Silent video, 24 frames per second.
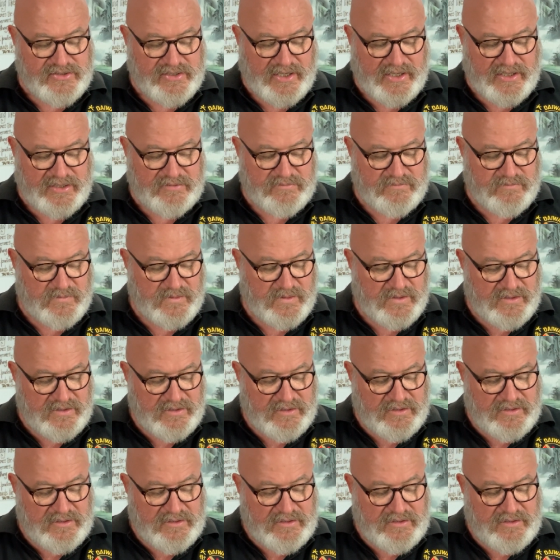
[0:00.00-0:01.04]
that
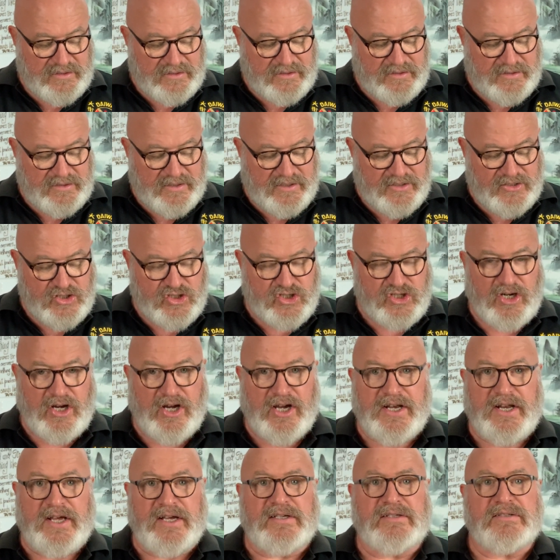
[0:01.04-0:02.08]
in
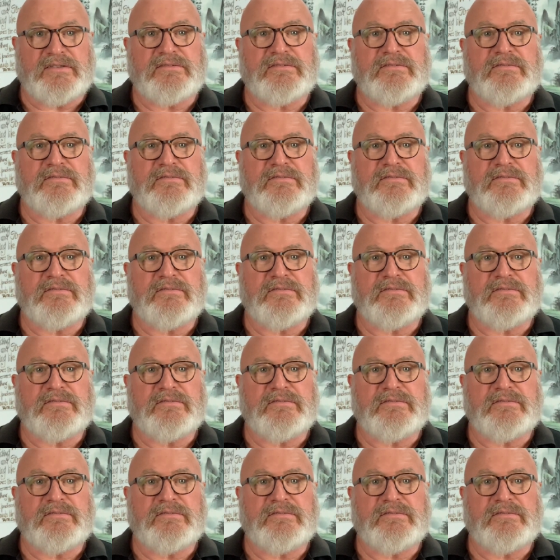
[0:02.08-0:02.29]
China,